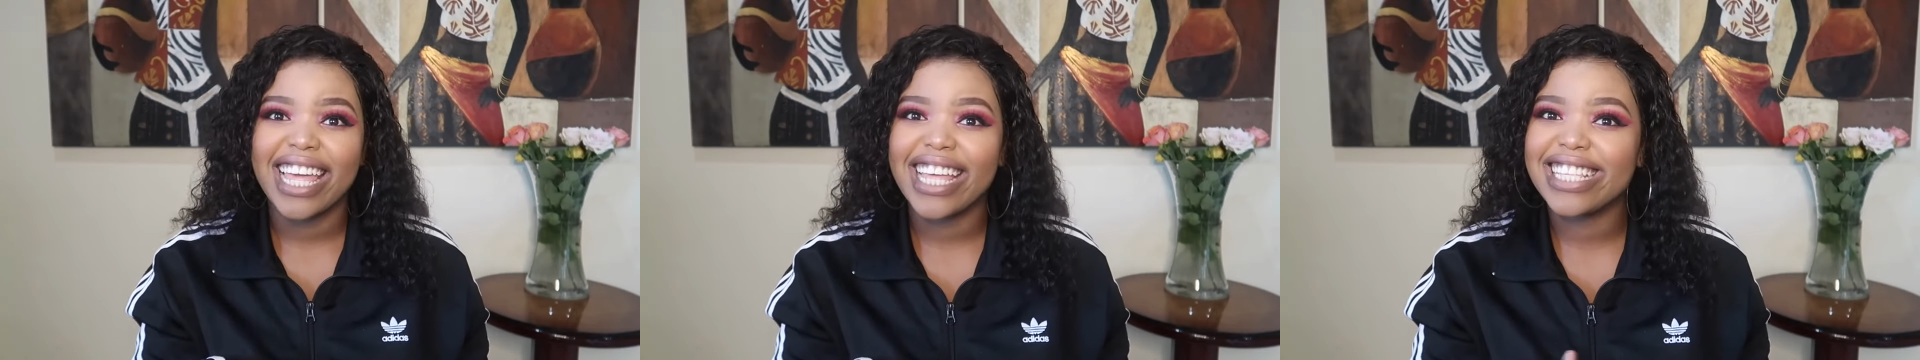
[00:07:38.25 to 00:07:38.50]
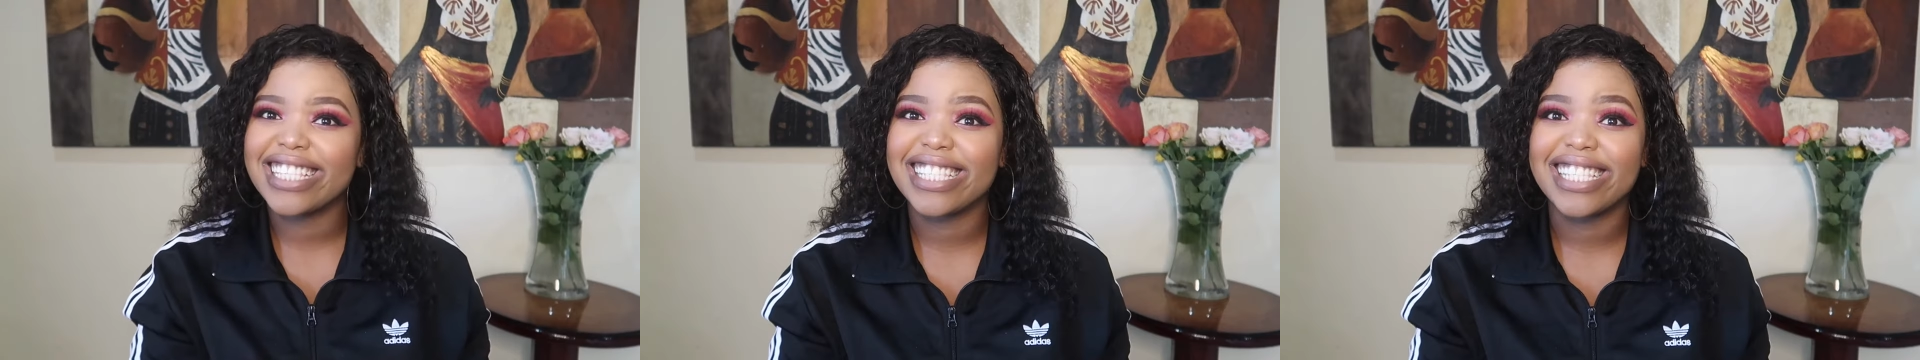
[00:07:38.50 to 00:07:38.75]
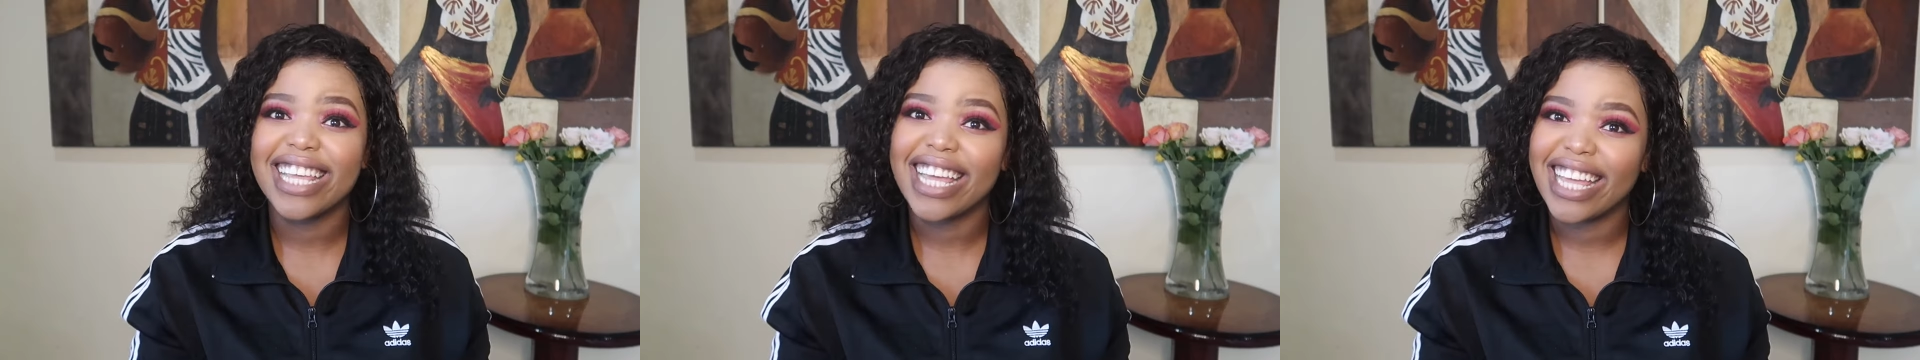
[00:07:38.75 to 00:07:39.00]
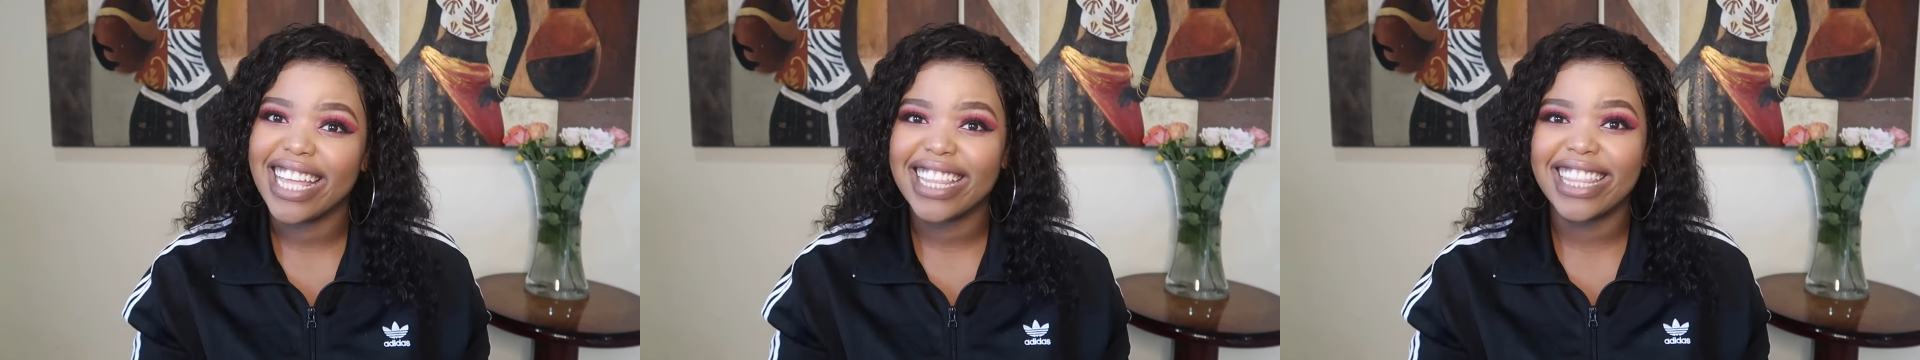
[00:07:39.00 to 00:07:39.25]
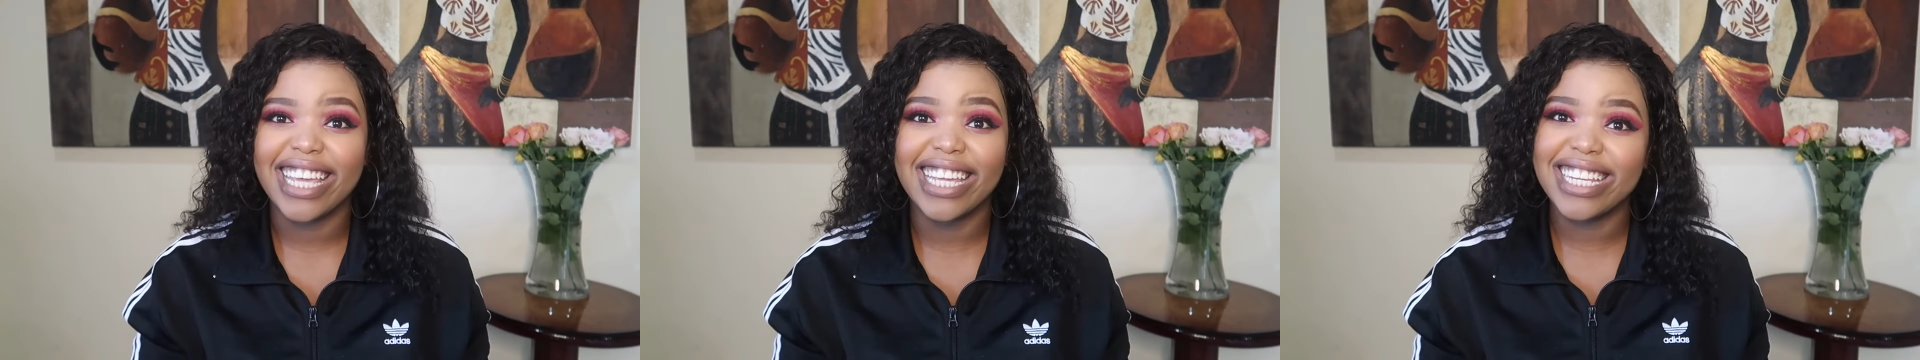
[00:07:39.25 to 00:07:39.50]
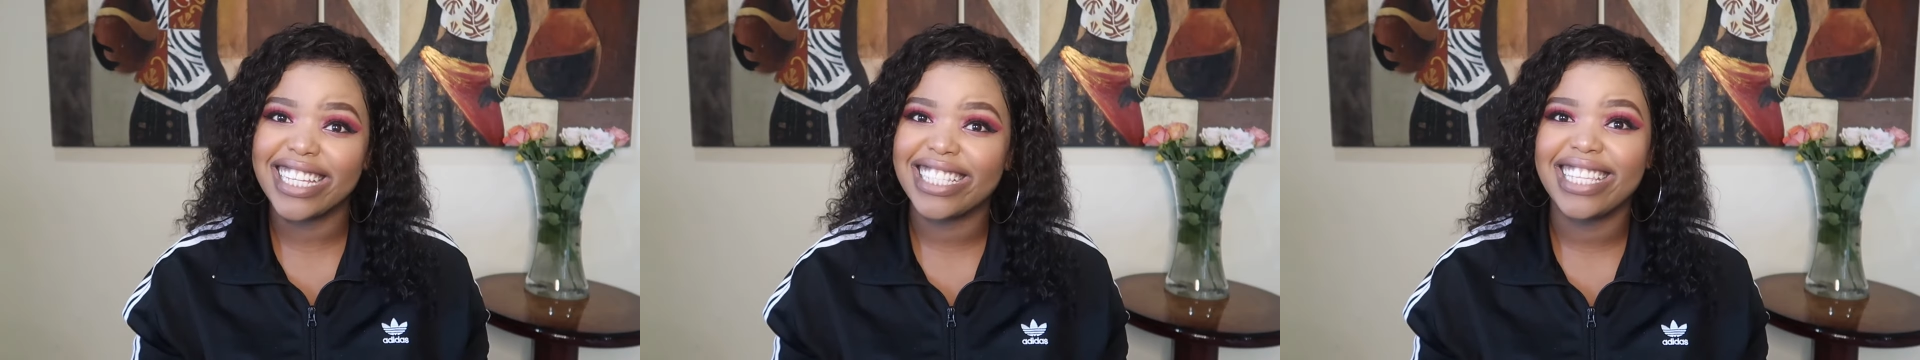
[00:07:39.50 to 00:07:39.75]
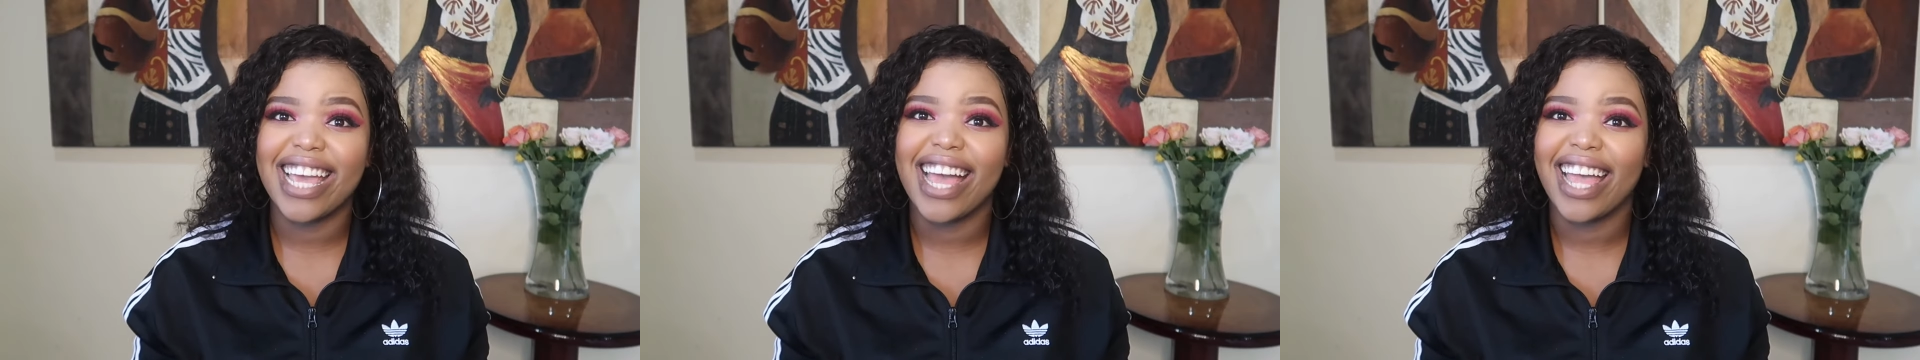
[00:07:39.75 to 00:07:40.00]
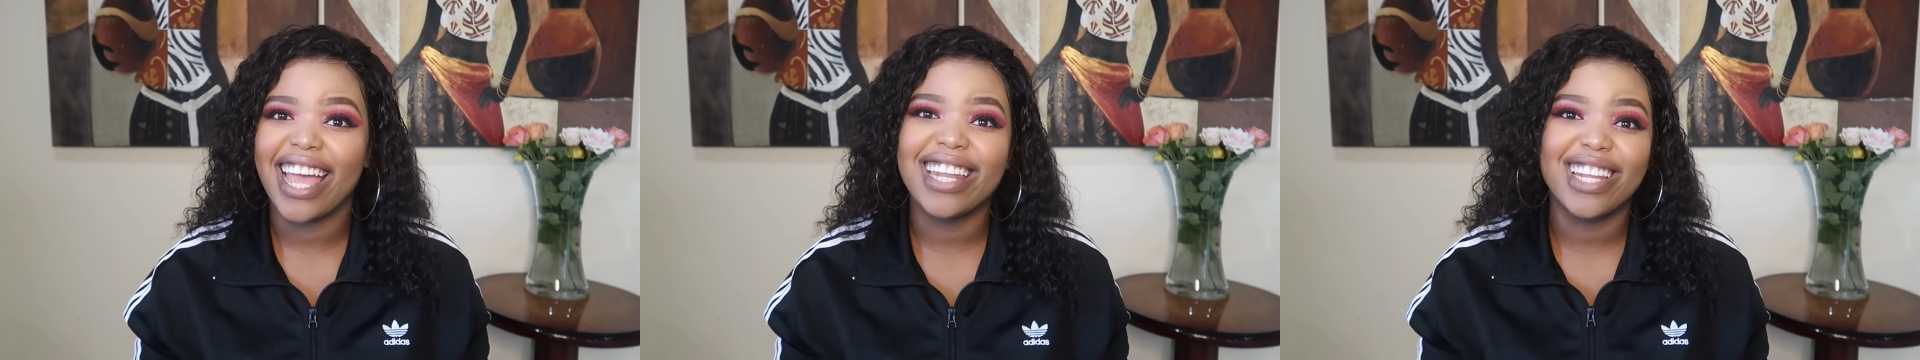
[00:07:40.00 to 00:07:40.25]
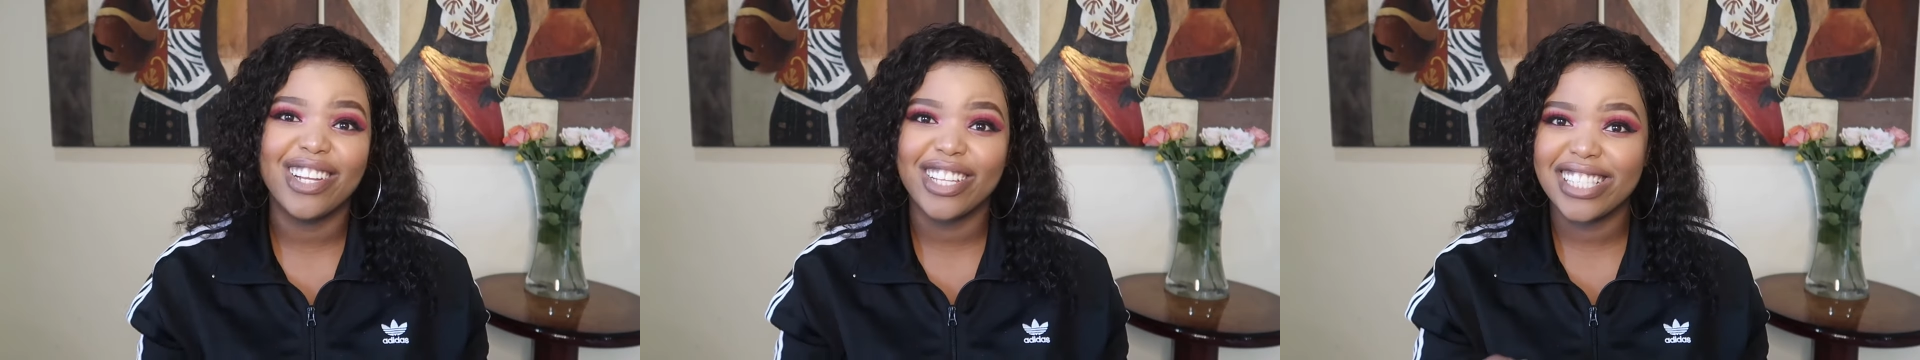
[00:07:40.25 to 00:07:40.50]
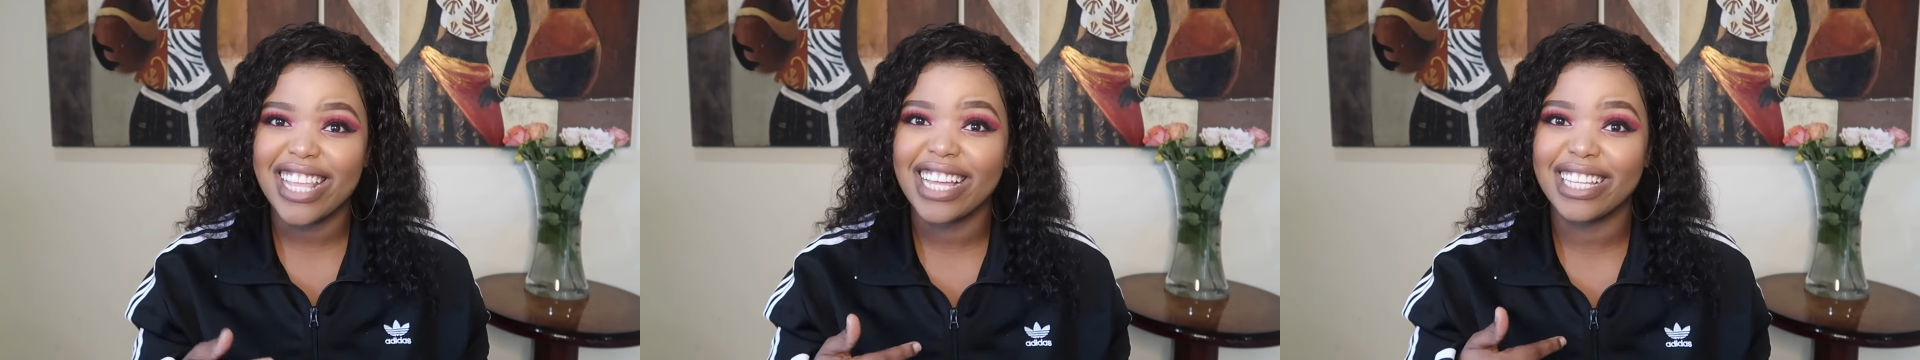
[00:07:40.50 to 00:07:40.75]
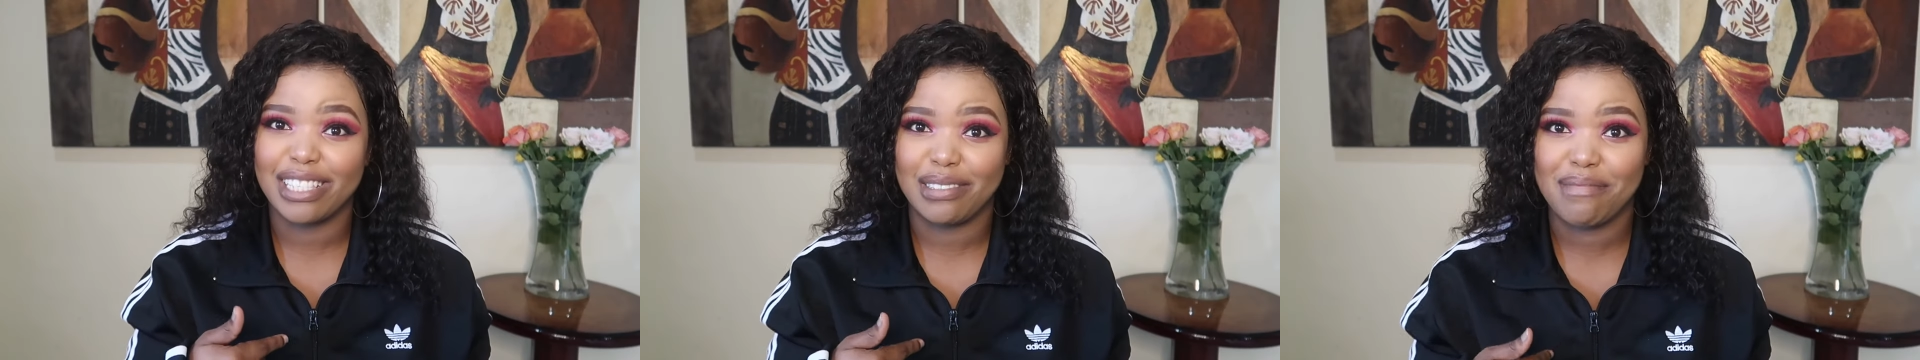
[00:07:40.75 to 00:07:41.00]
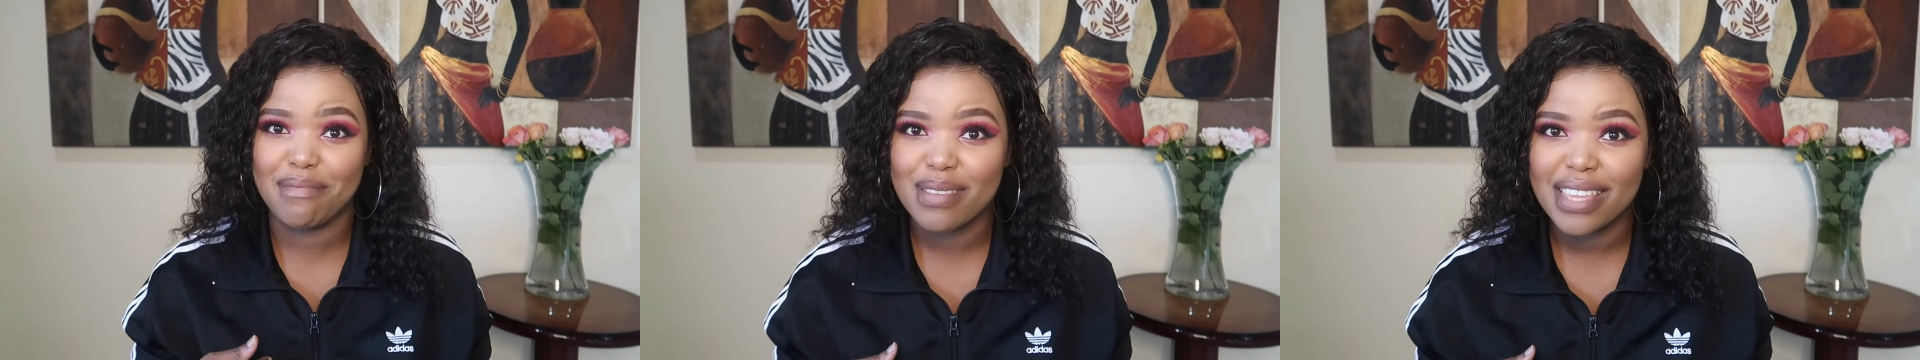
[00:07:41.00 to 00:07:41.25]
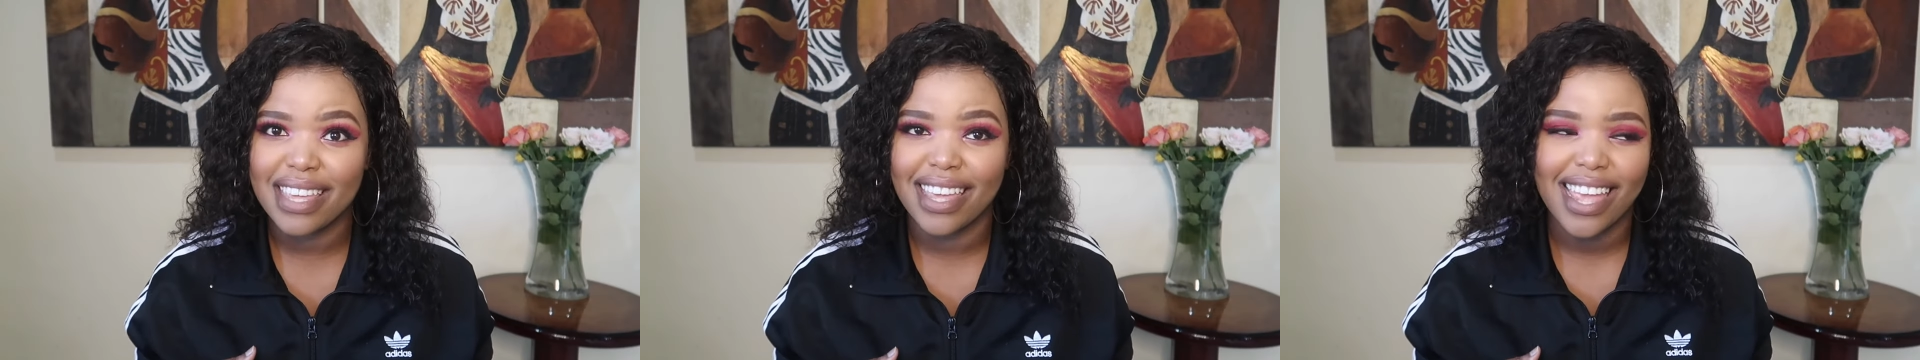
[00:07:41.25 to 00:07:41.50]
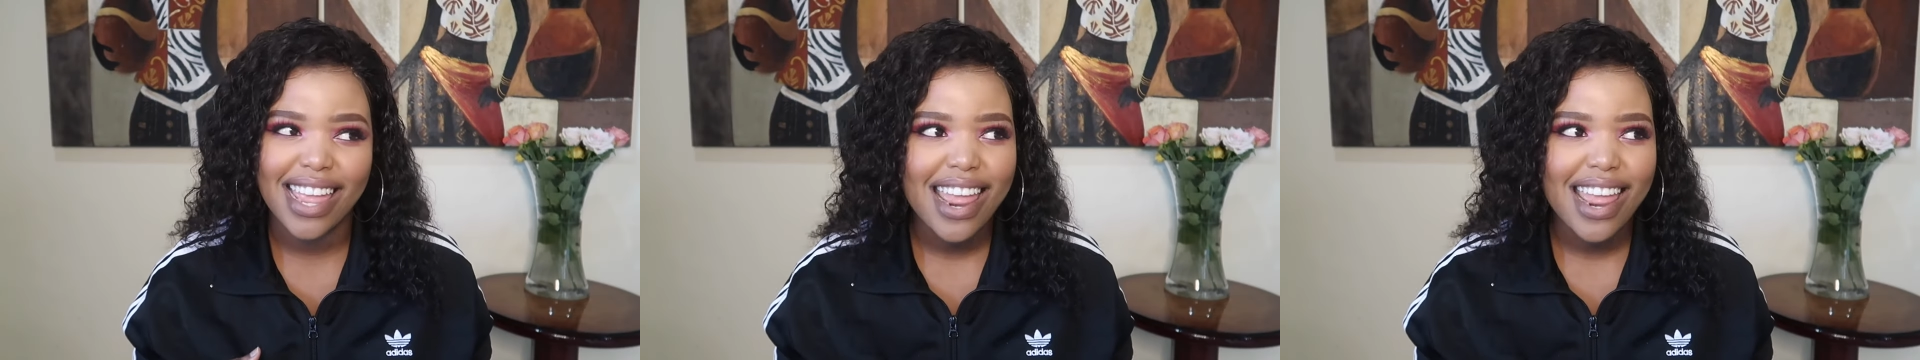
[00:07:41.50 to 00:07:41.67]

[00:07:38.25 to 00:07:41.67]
is the idiot here. And it looks like it's me.